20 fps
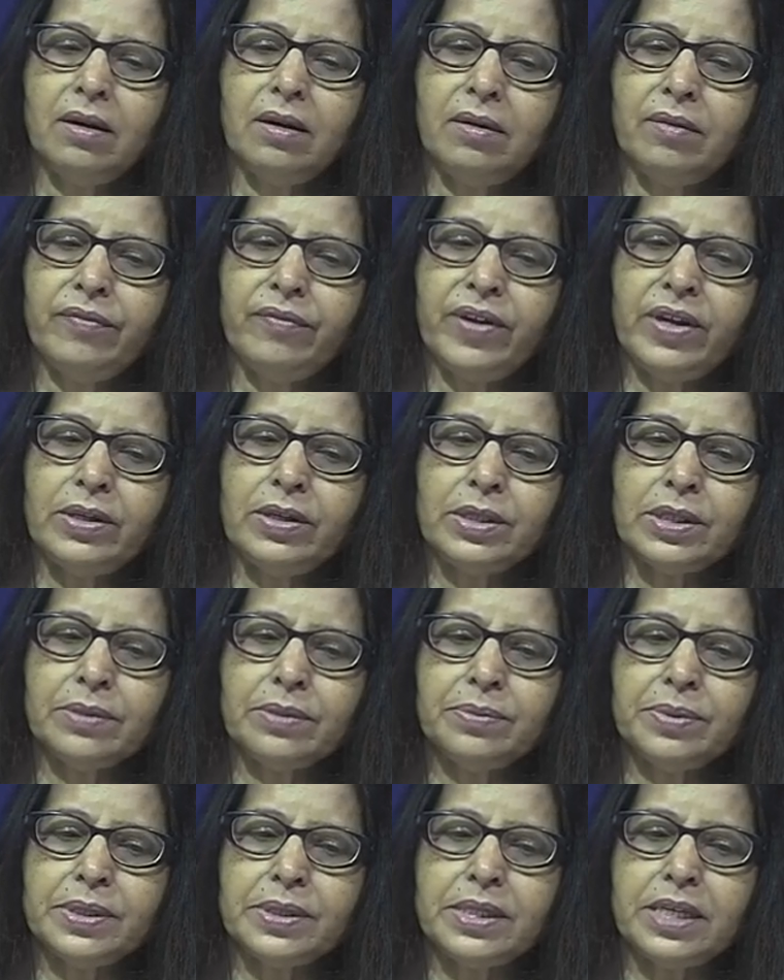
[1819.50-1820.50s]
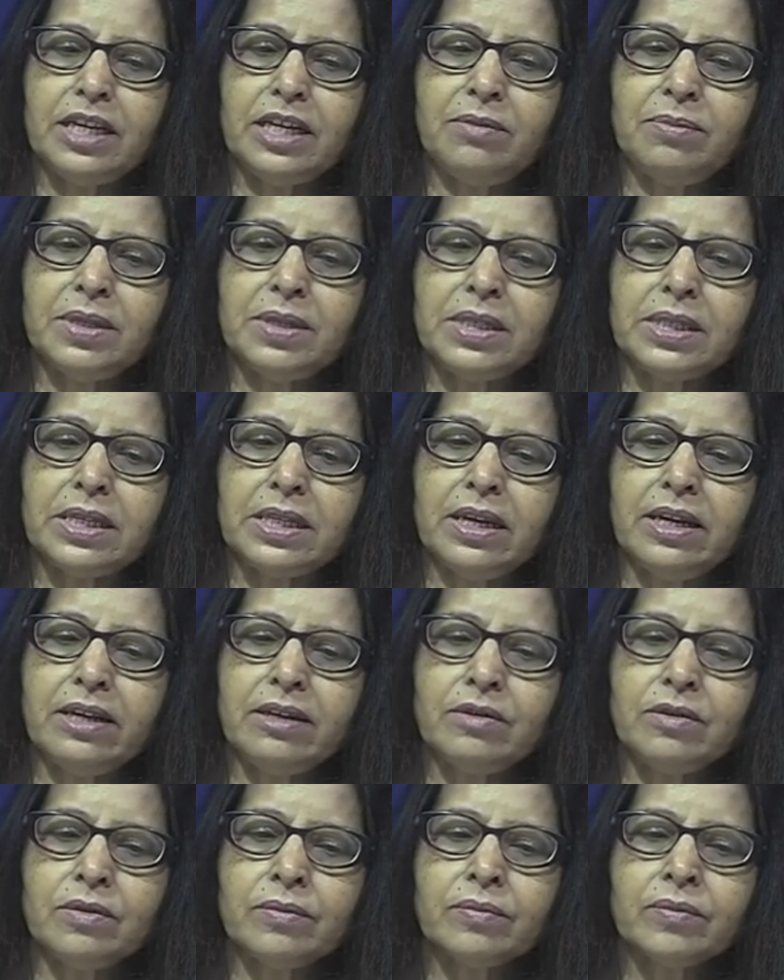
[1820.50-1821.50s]
very simple statements
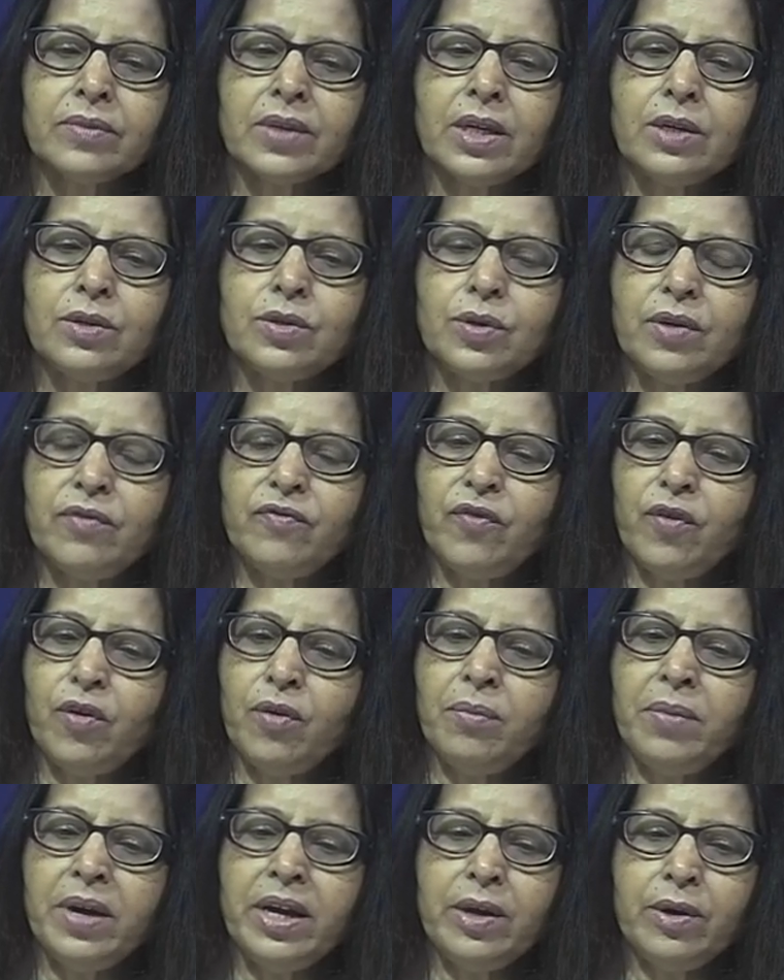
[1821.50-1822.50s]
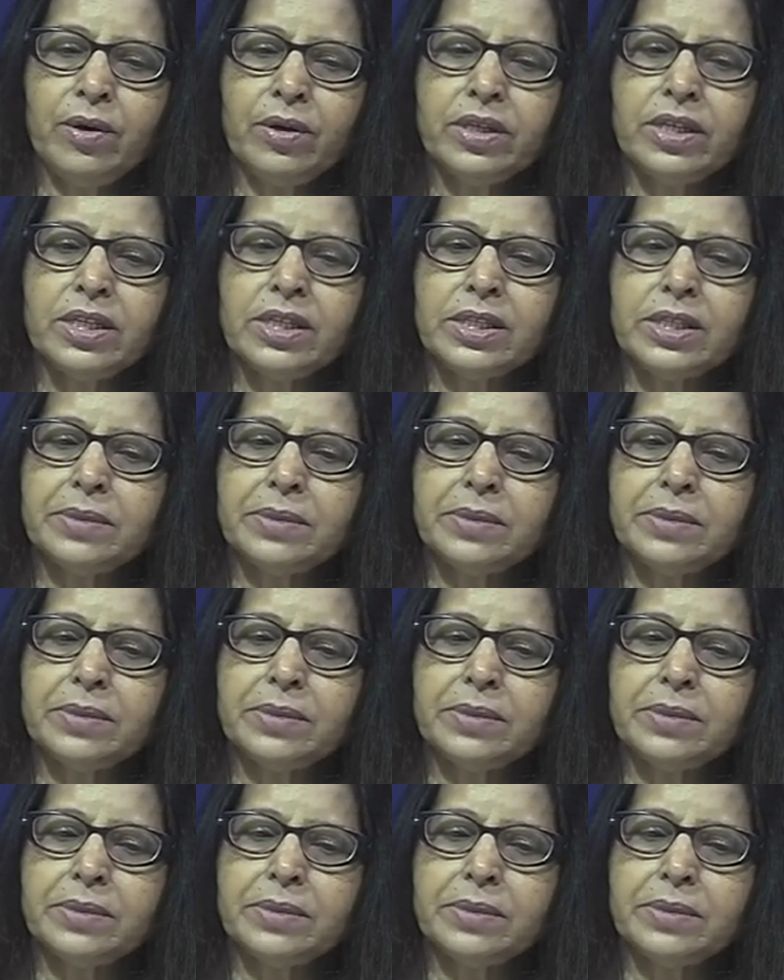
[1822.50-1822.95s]
like to inform my audience